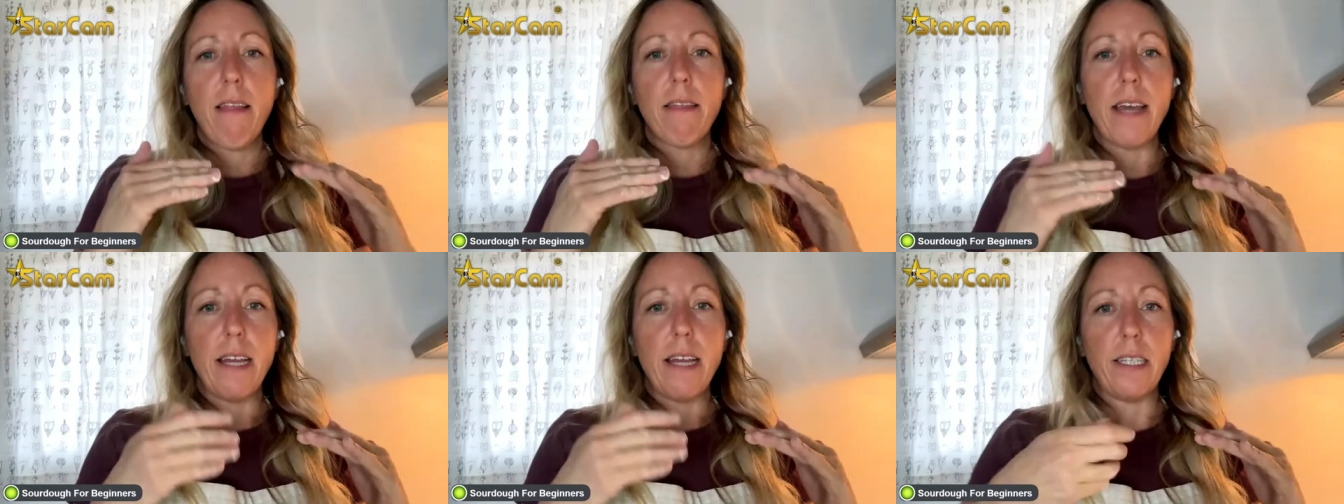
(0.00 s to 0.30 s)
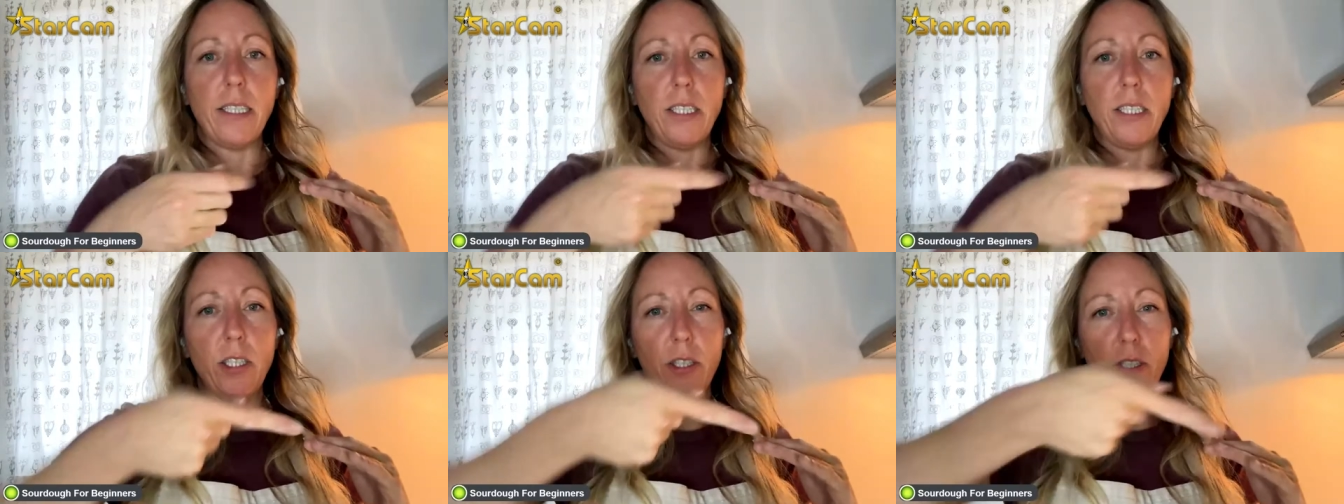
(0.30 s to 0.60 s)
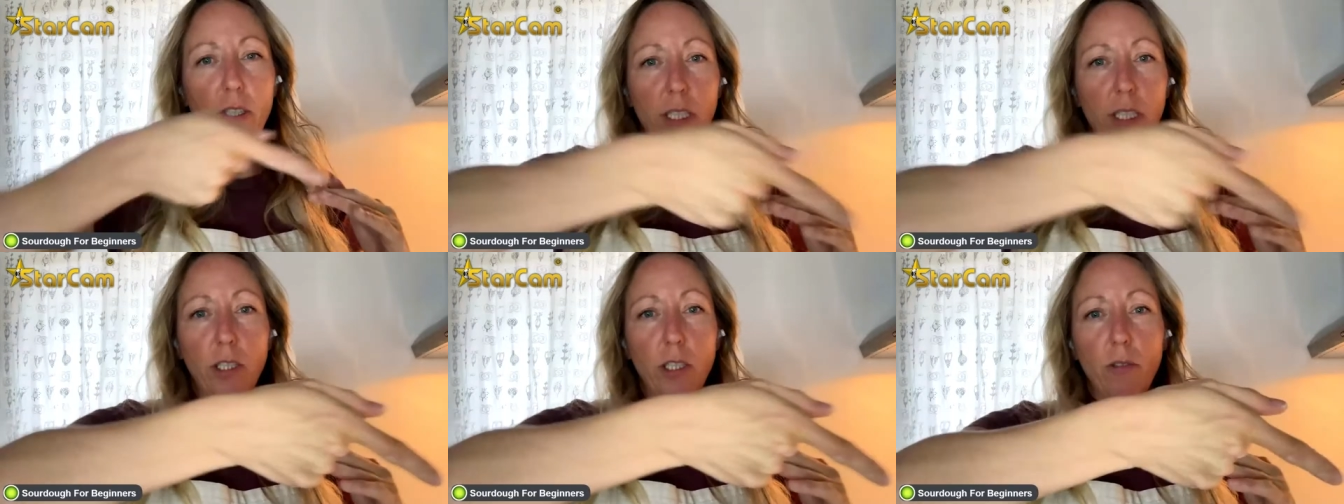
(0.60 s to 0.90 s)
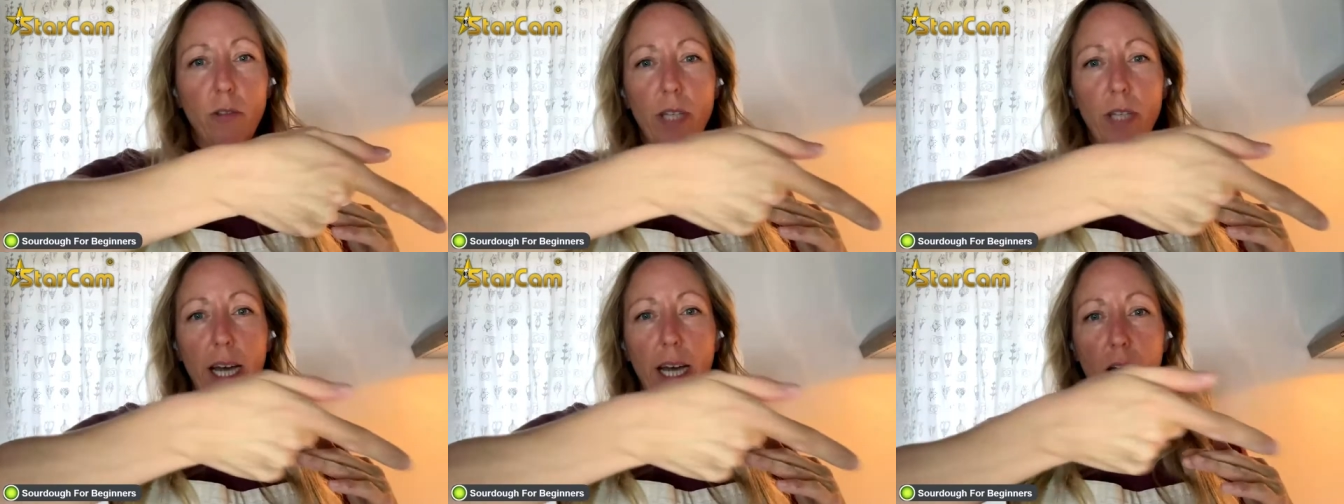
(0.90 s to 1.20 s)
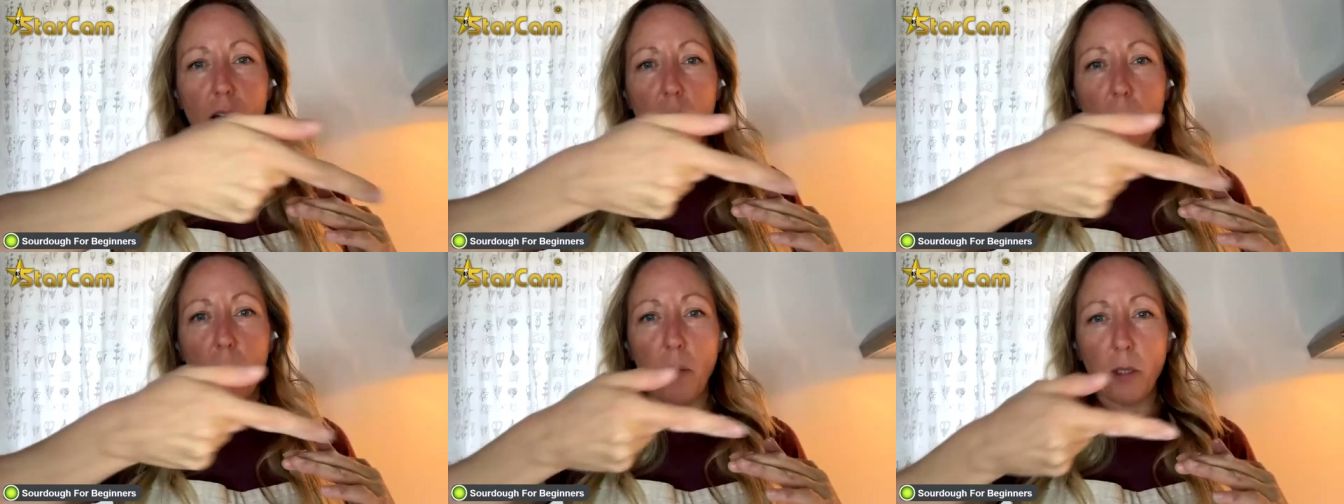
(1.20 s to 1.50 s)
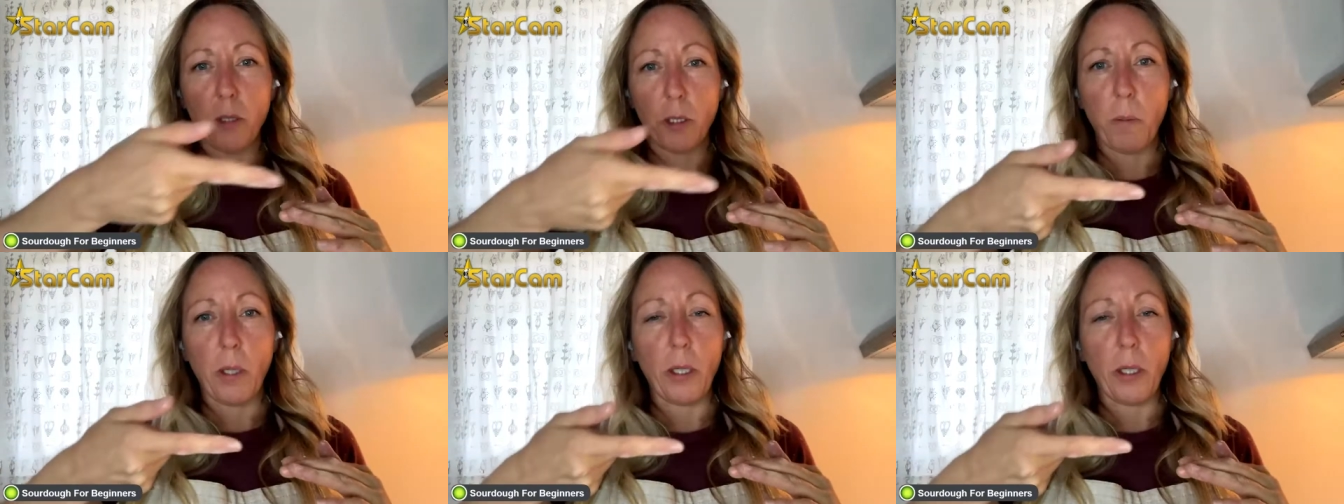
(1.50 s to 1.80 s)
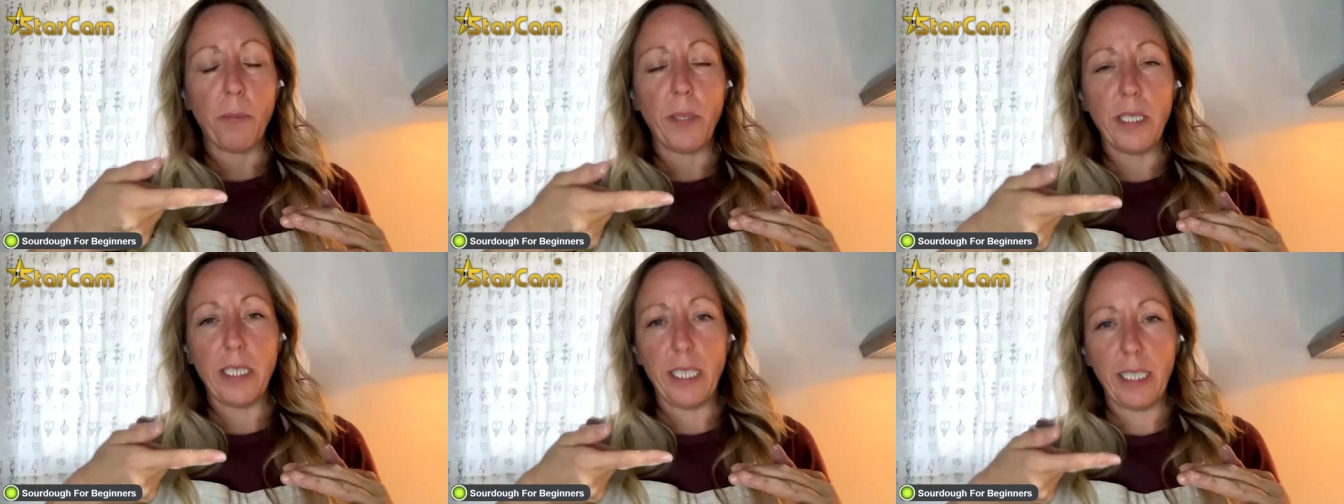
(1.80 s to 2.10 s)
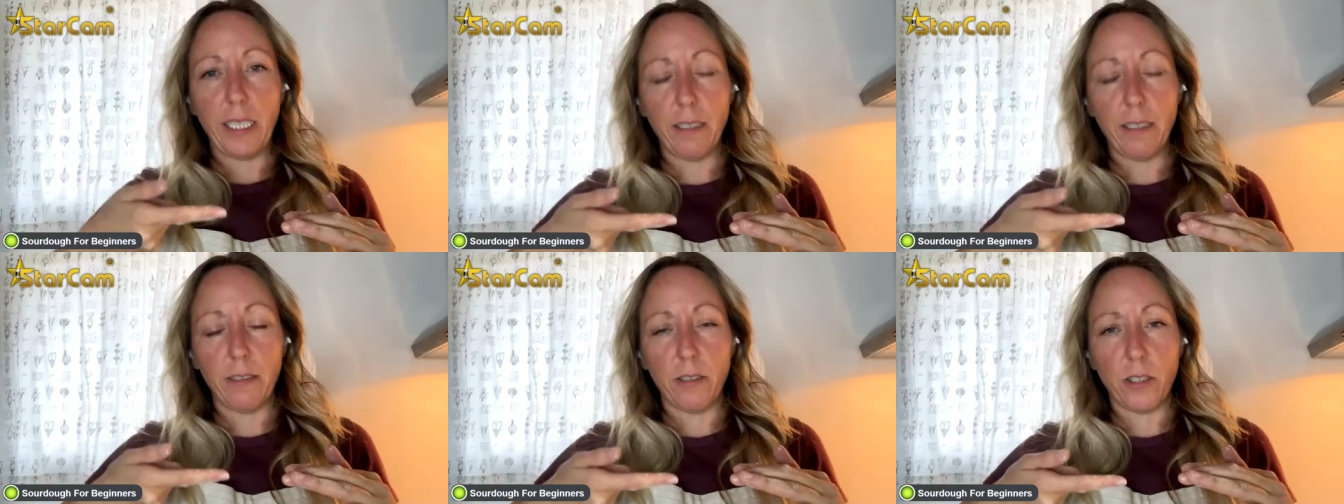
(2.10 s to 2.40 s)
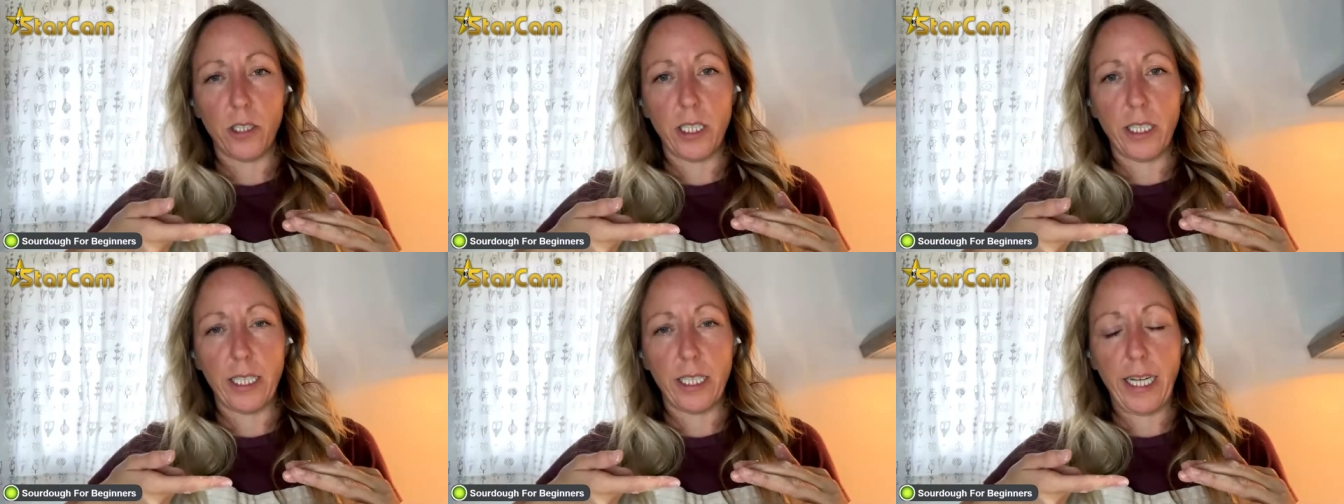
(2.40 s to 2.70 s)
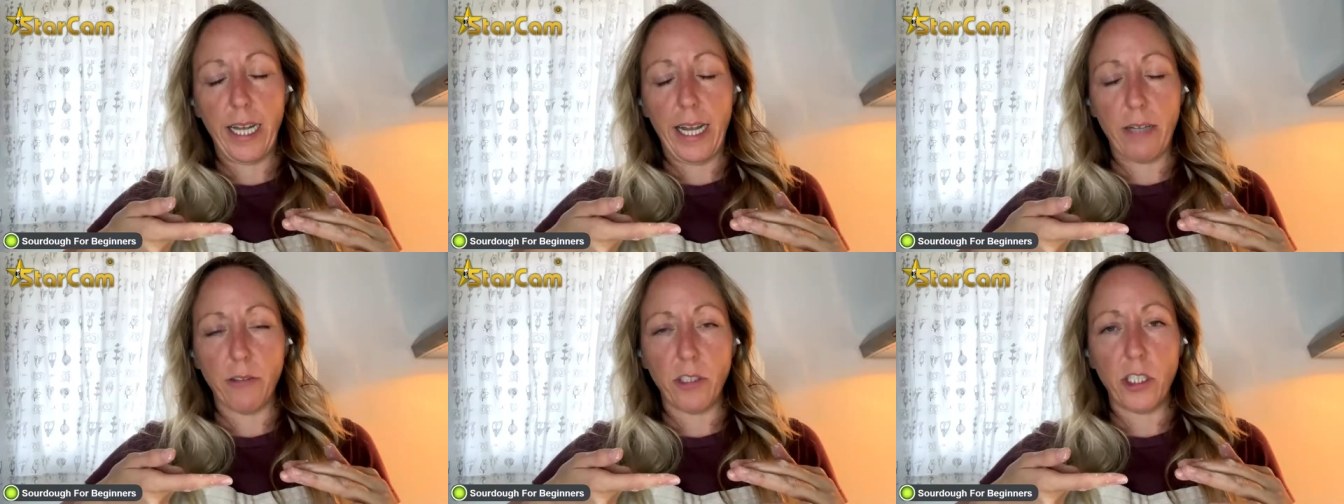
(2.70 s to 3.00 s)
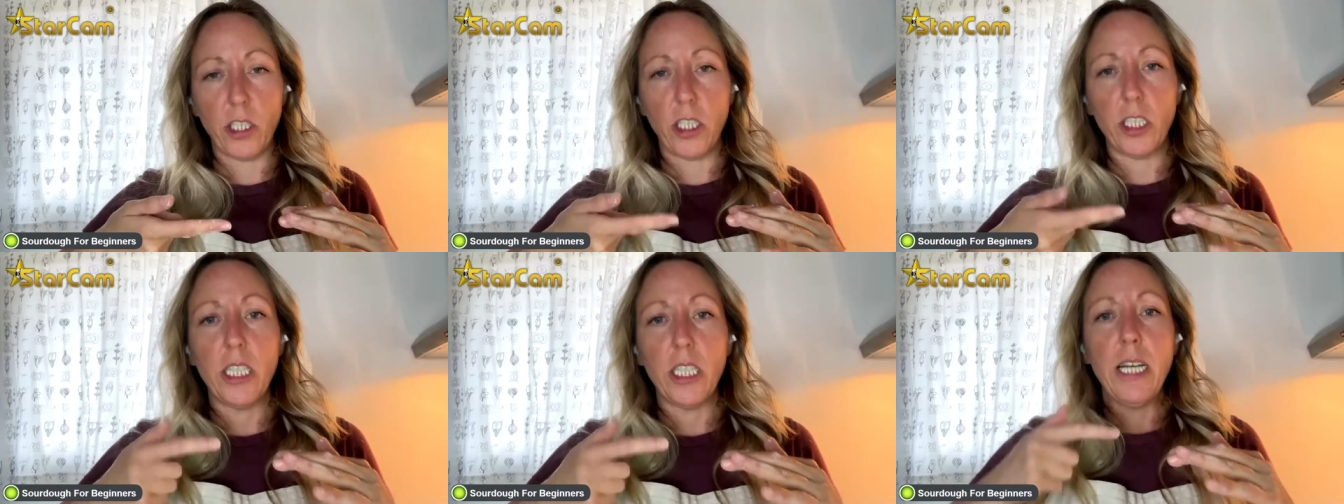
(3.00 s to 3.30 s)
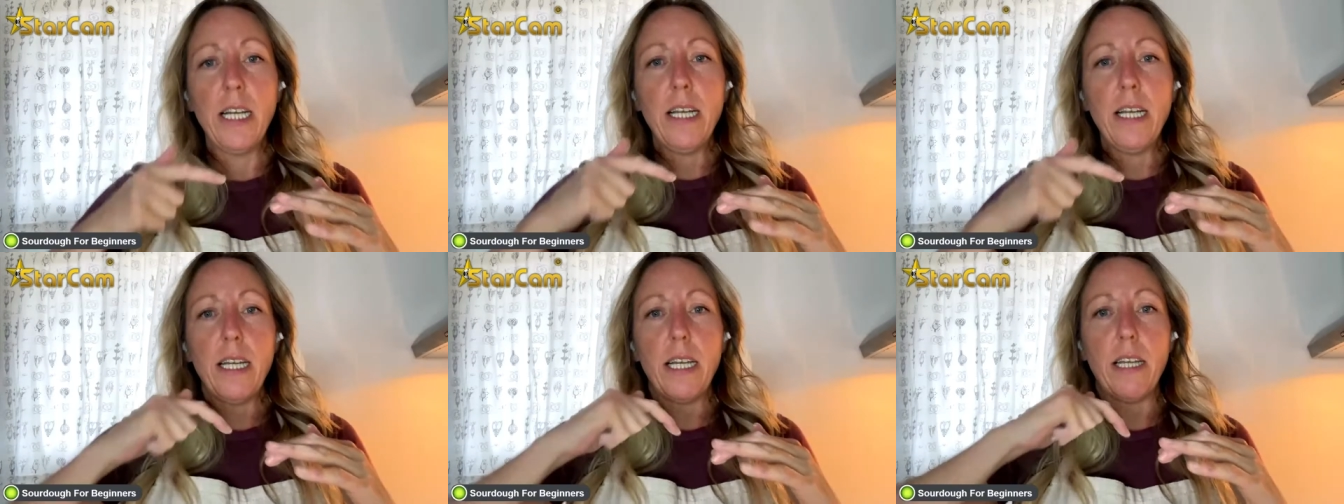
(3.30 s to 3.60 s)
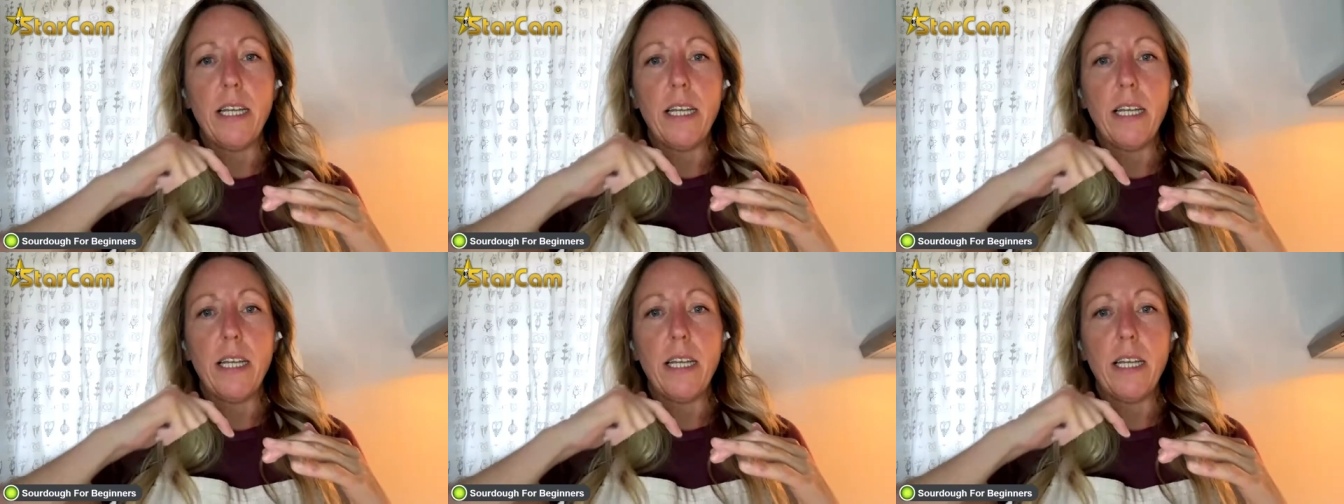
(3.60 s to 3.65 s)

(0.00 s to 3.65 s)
then you're going to do that almost perpendicular to the counter.